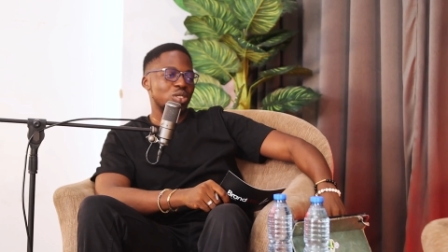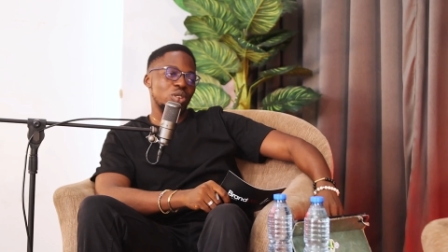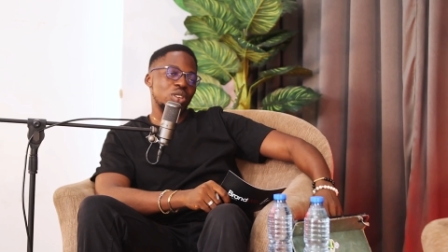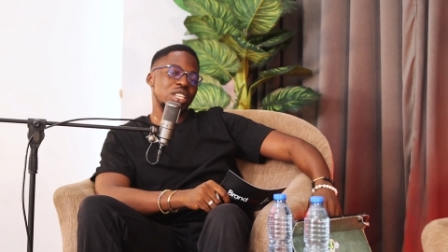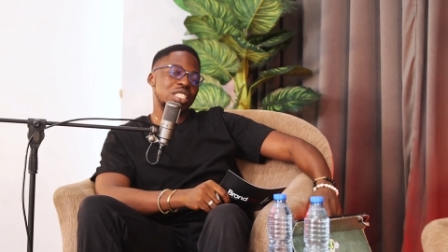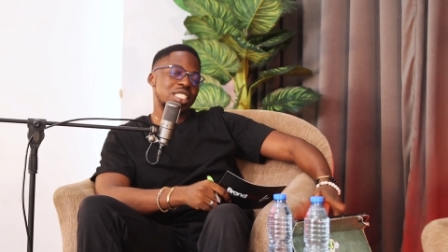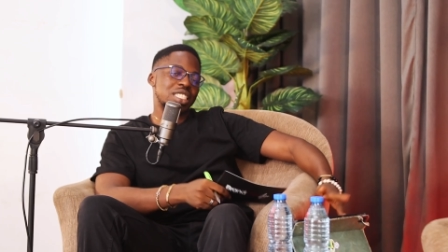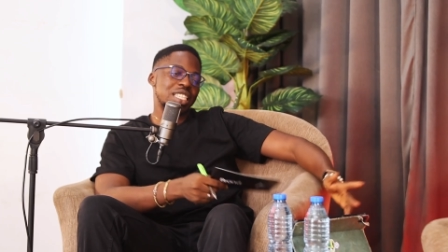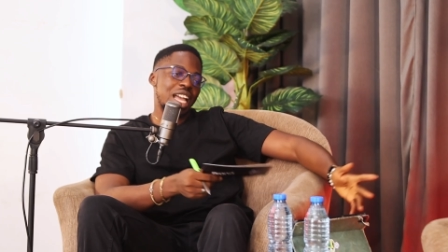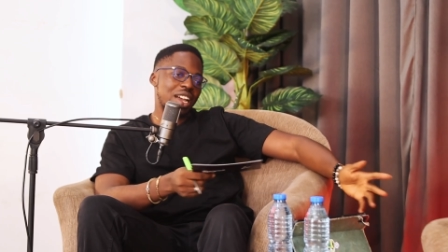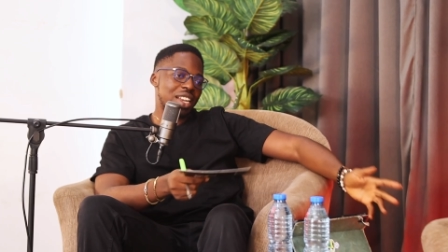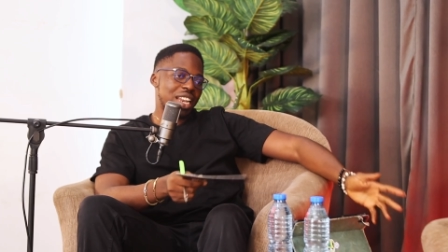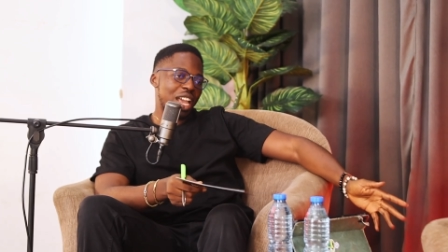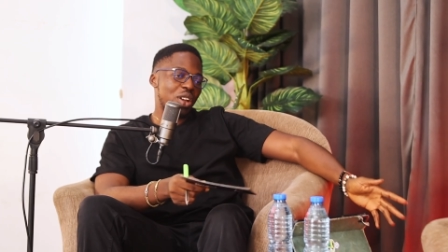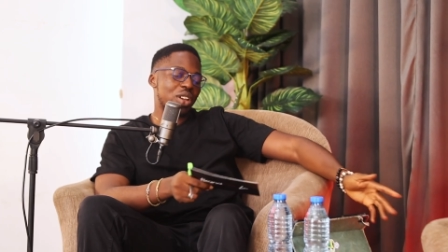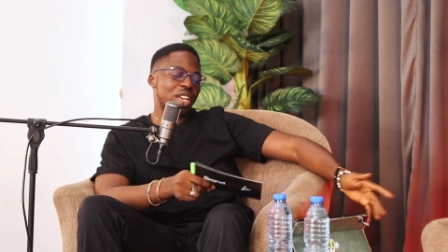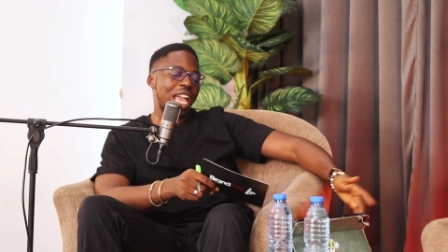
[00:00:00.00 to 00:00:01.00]
So it's now
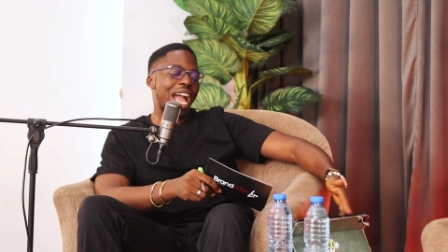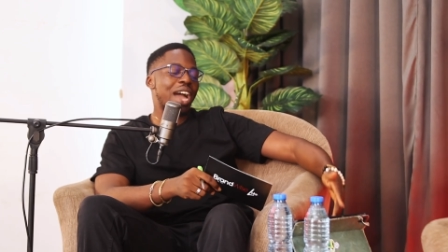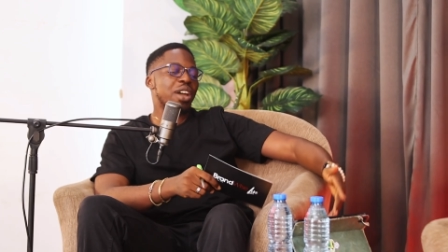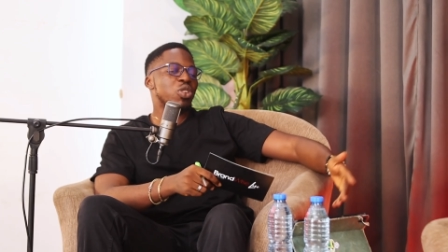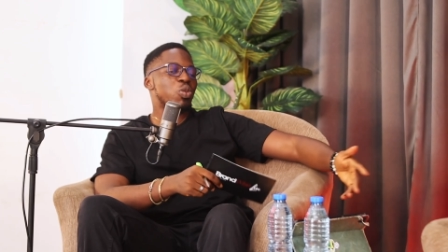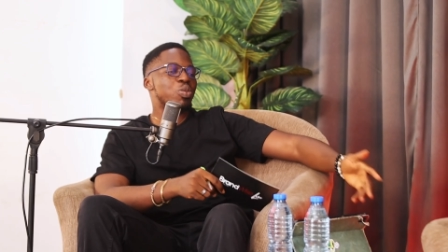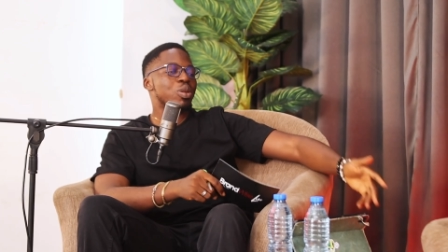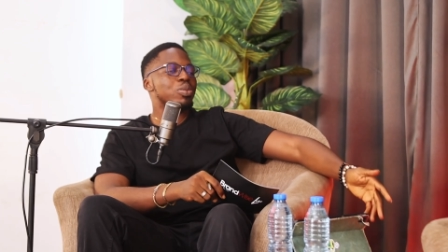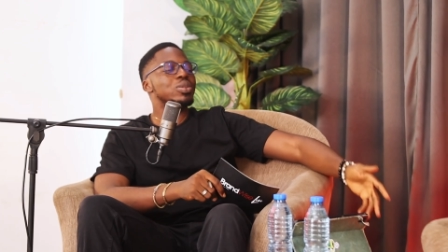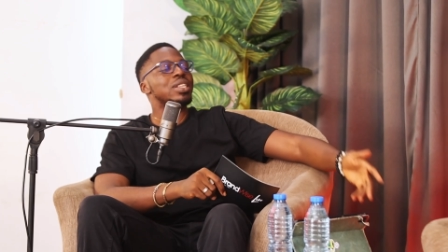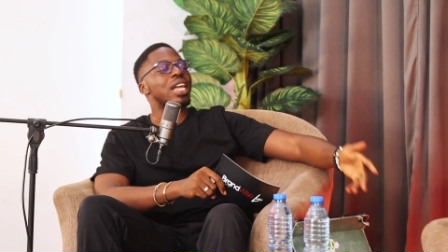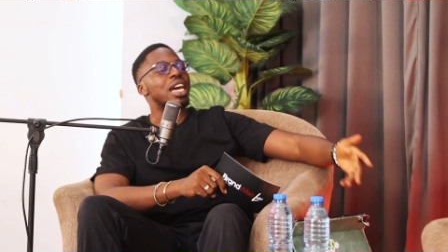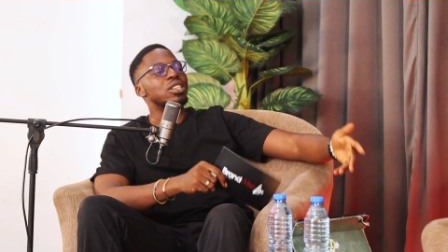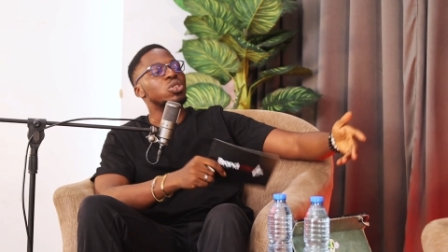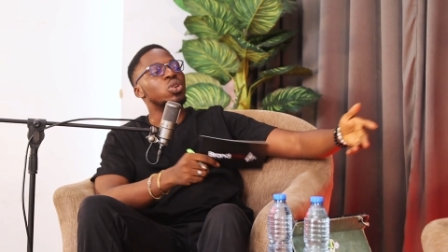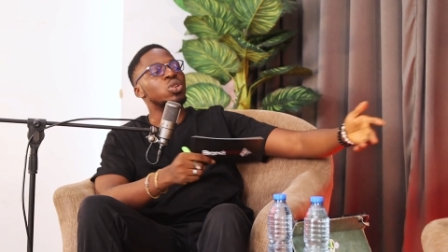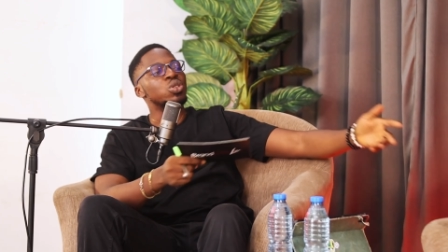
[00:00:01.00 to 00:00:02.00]
like, okay, how do people
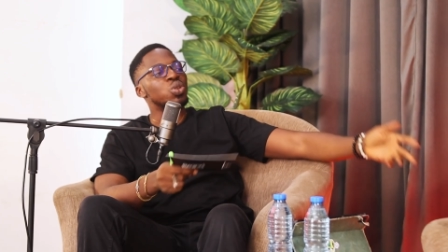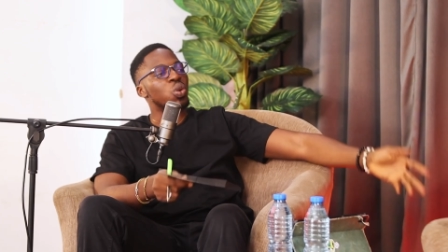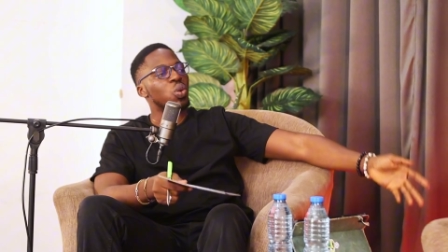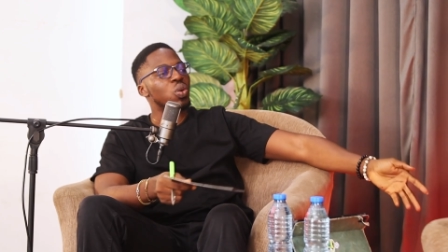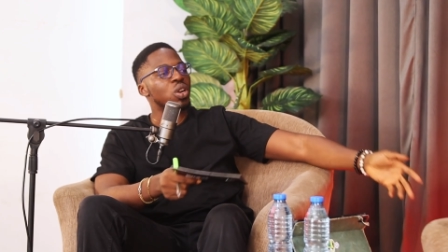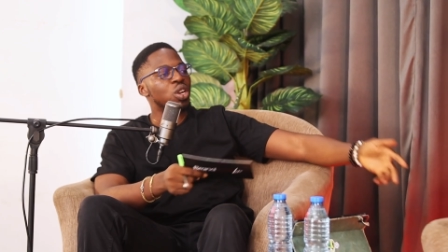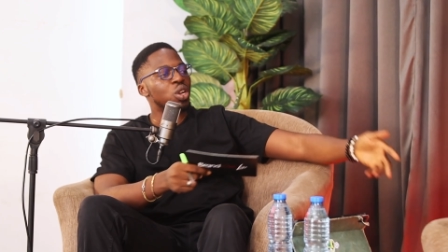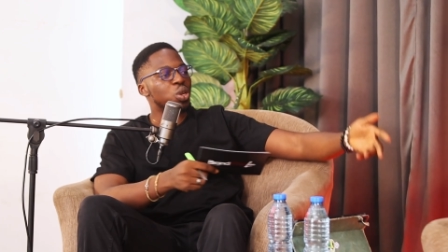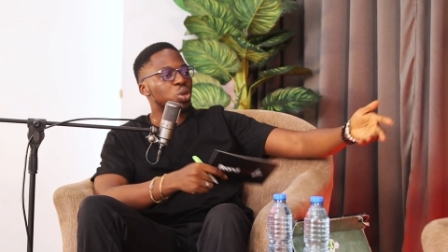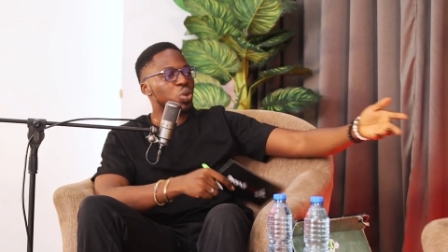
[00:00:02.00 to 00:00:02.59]
that don't know?